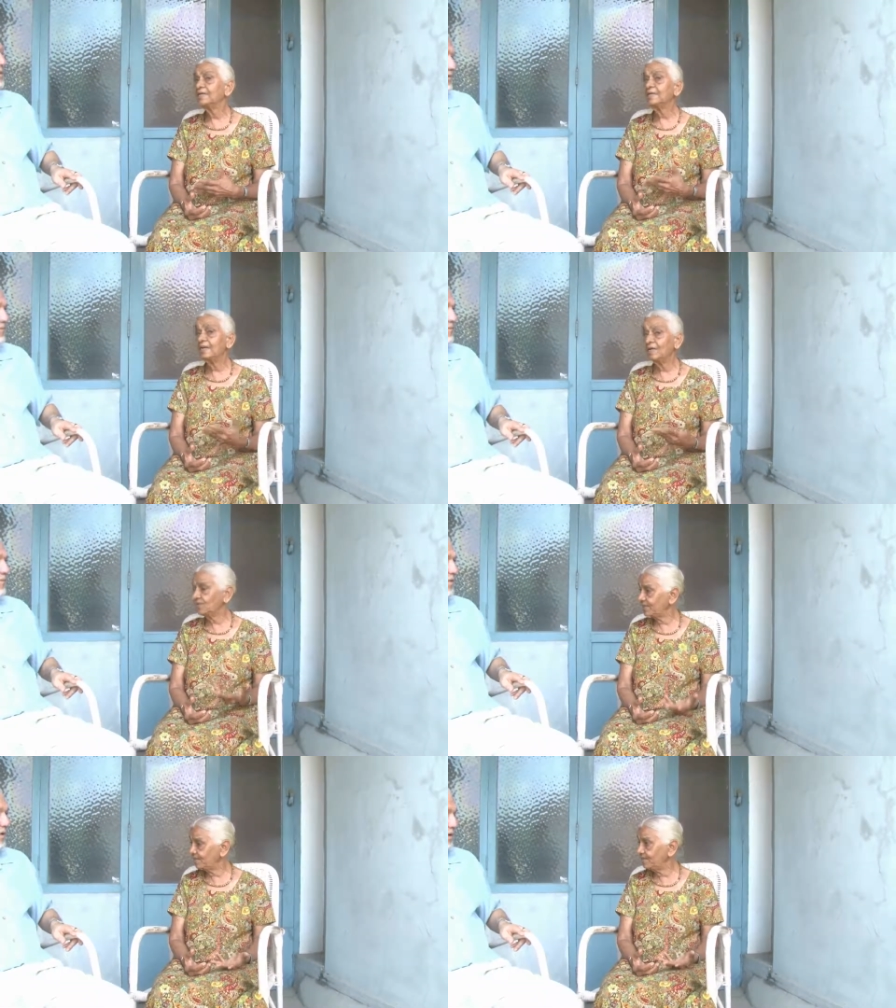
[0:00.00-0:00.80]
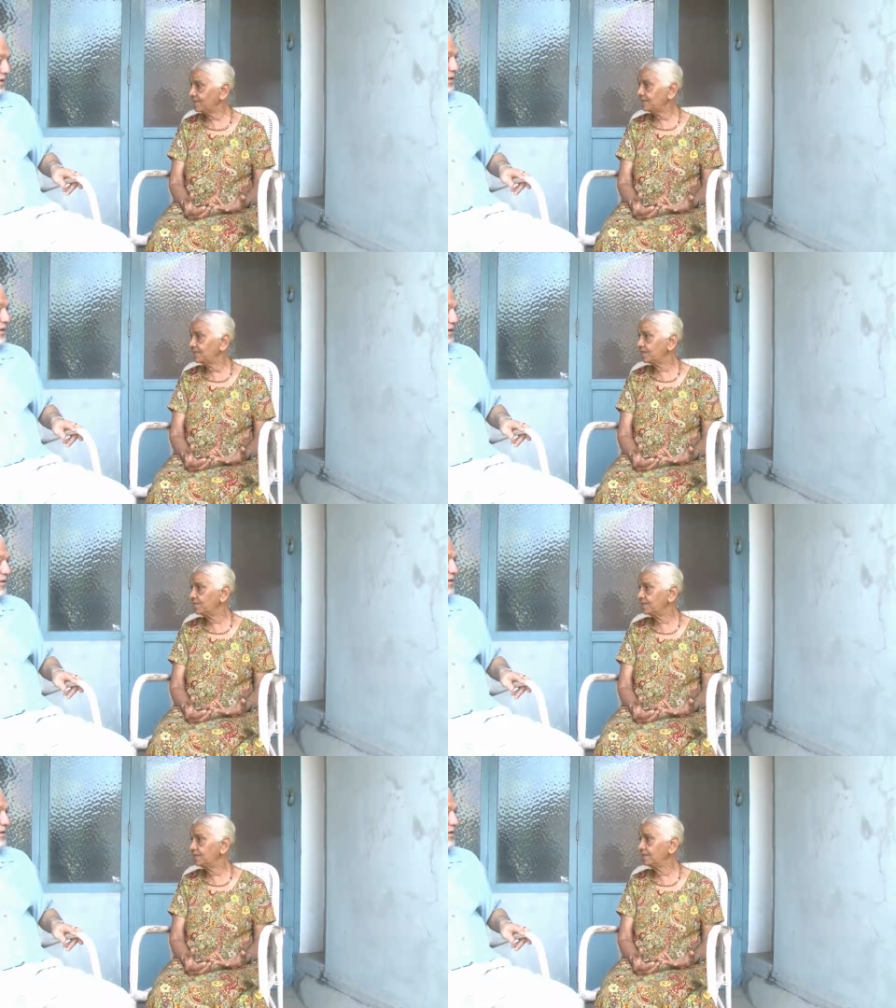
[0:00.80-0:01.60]
Then I was living in
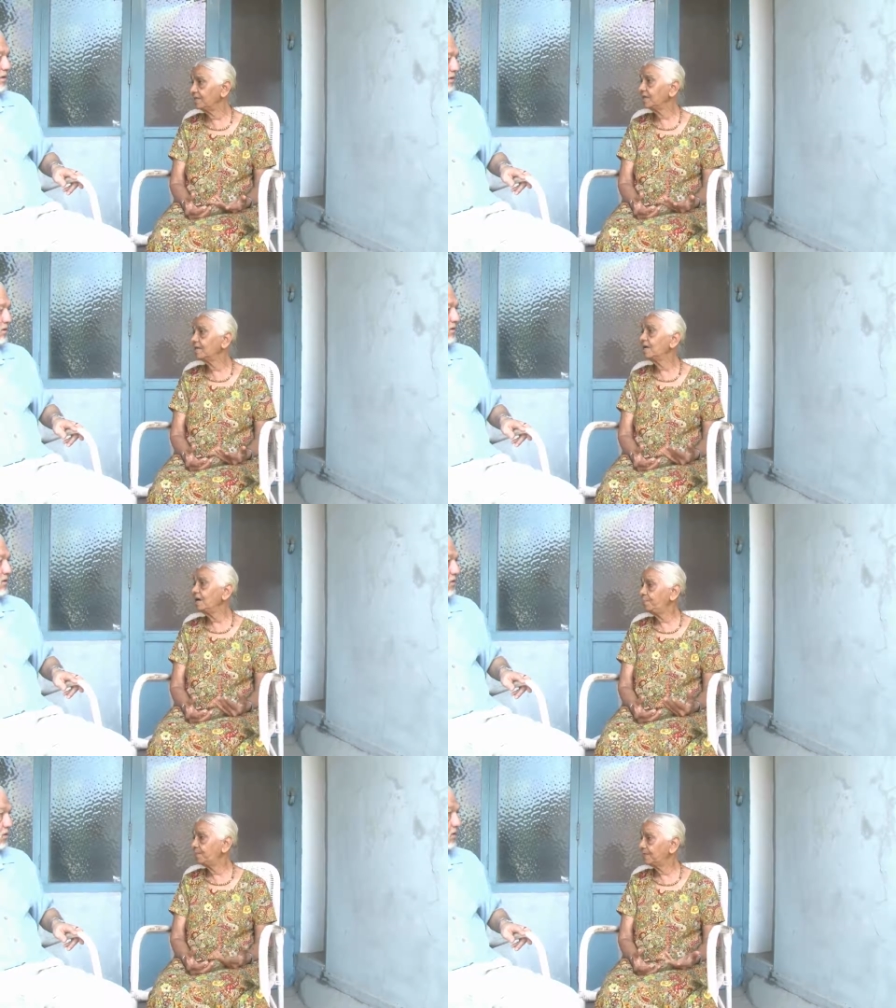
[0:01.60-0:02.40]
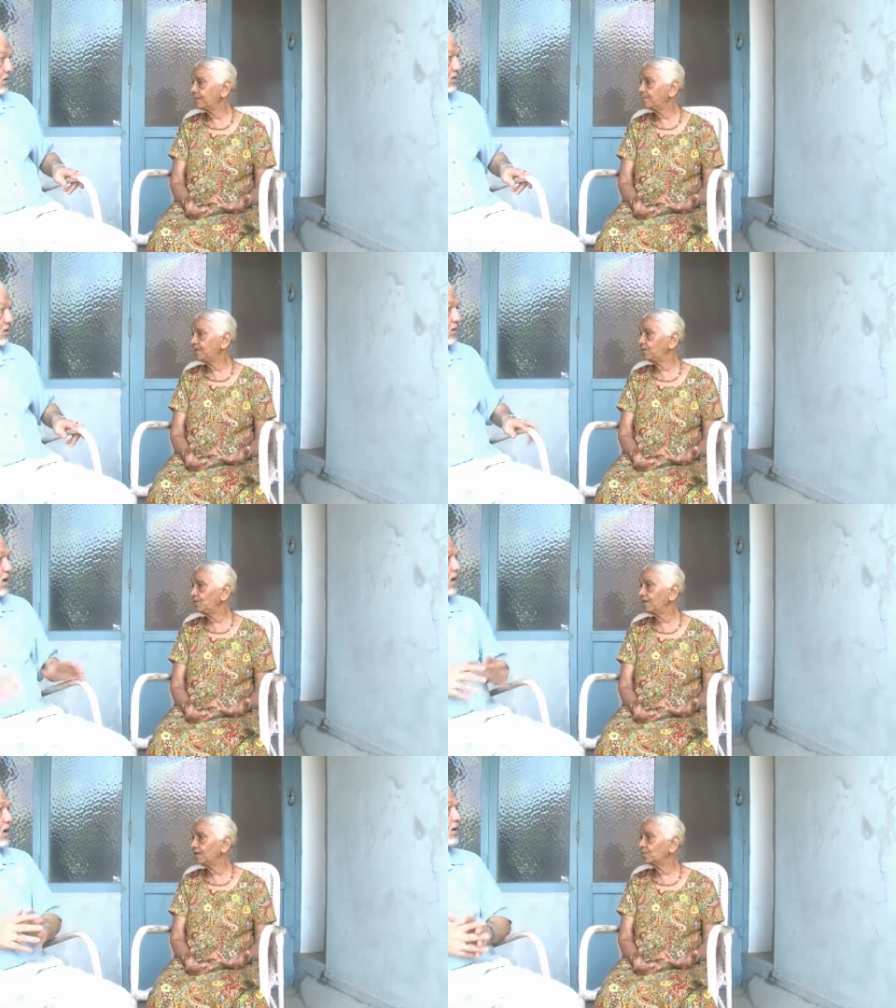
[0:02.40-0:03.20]
Germany. I picked up the 2
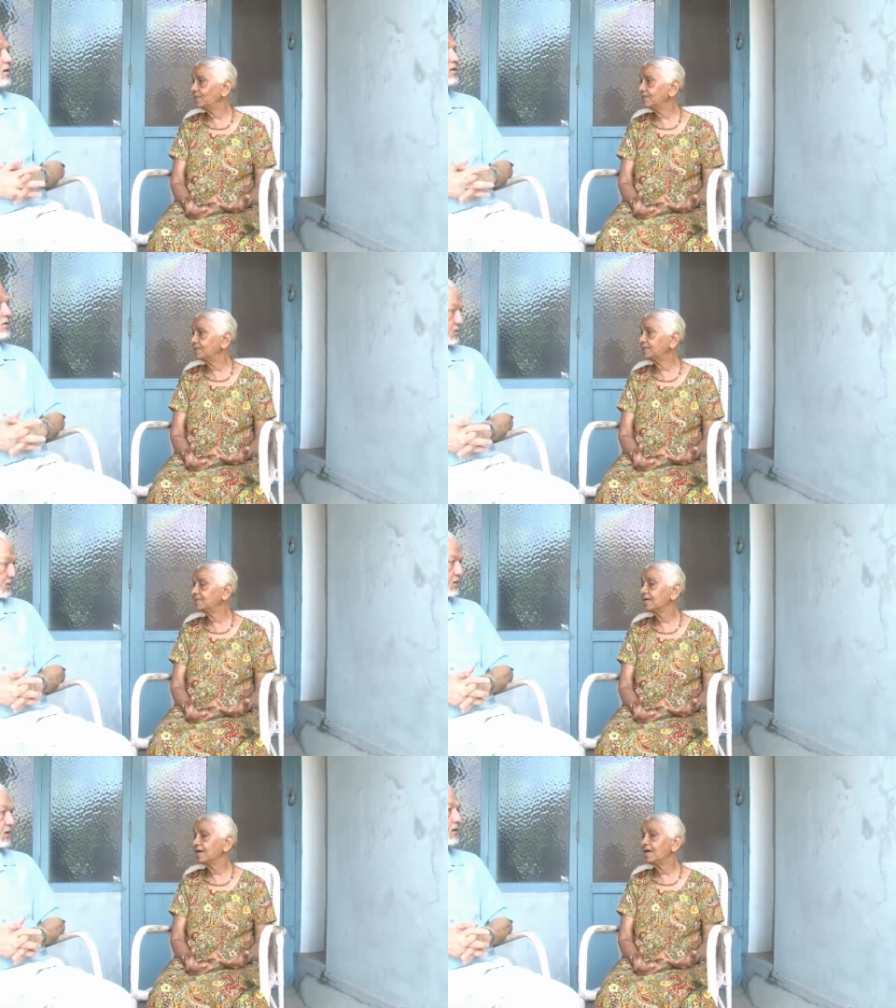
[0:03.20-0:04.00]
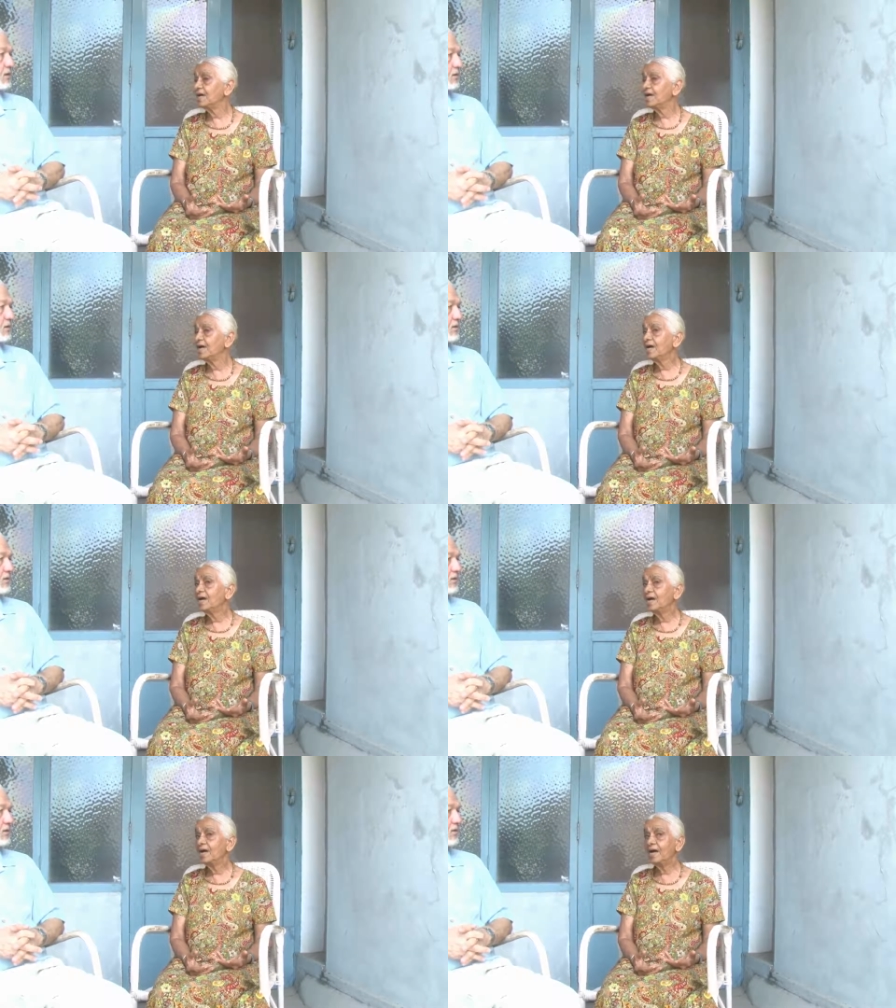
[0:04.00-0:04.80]
languages.
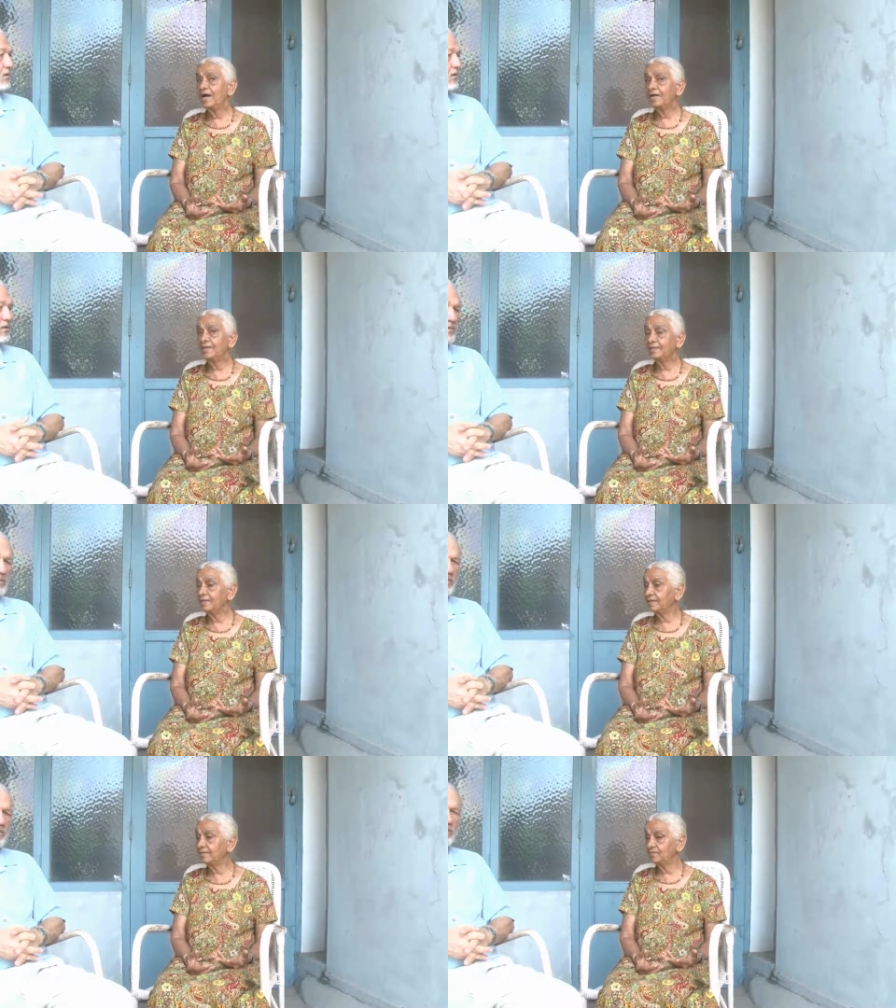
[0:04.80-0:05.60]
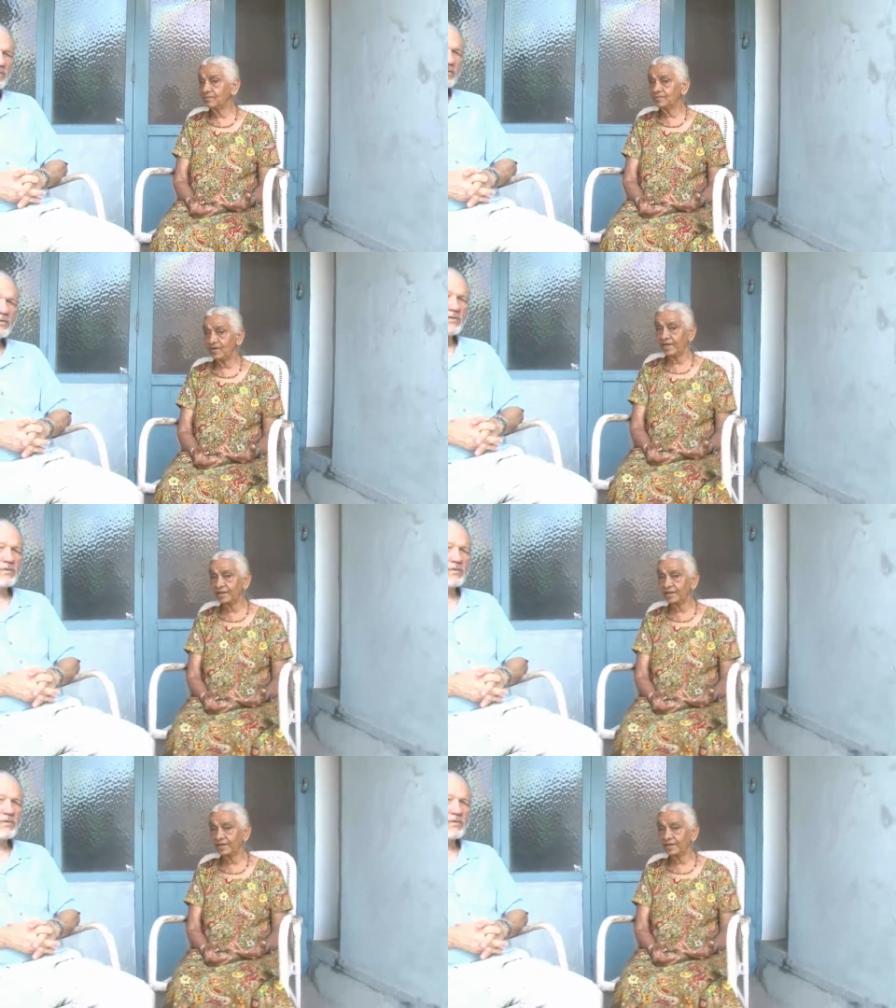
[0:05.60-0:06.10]
And when I